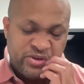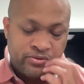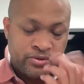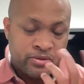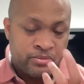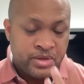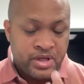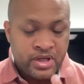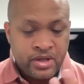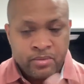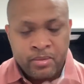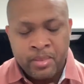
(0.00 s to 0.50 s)
For
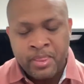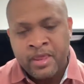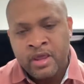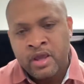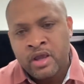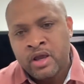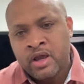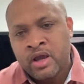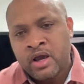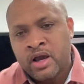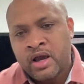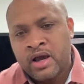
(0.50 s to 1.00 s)
me,
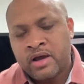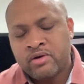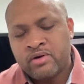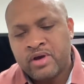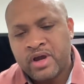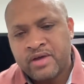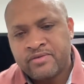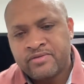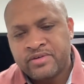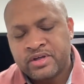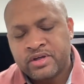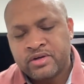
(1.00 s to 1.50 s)
I don't
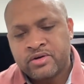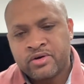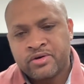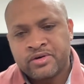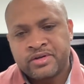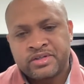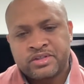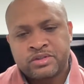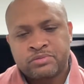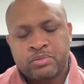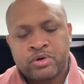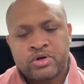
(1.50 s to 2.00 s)
have any
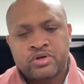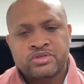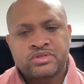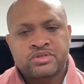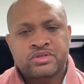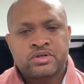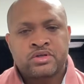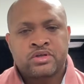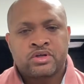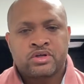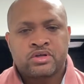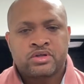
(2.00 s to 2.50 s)
current
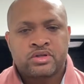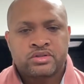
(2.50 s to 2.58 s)
exposure